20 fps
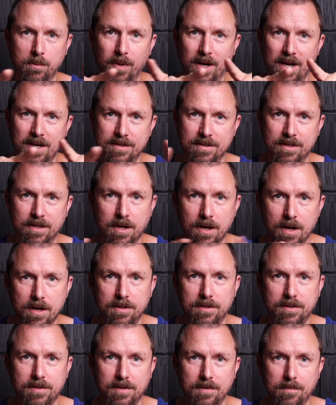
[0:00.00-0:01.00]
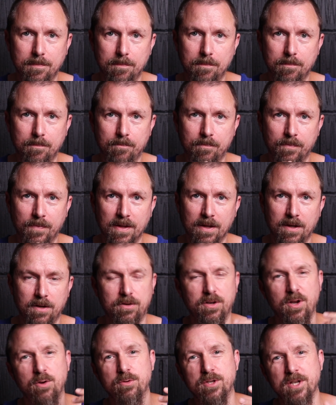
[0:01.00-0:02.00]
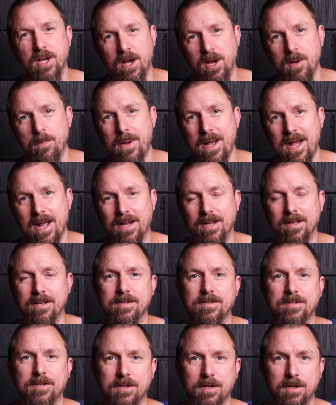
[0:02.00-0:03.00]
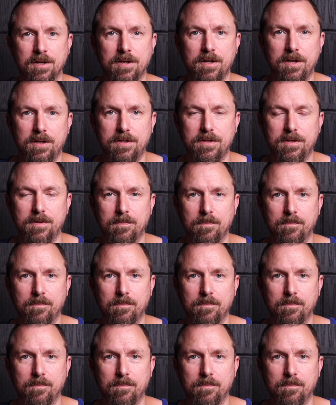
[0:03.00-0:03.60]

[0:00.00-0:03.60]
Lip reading: place the cut. No dieback has occurred,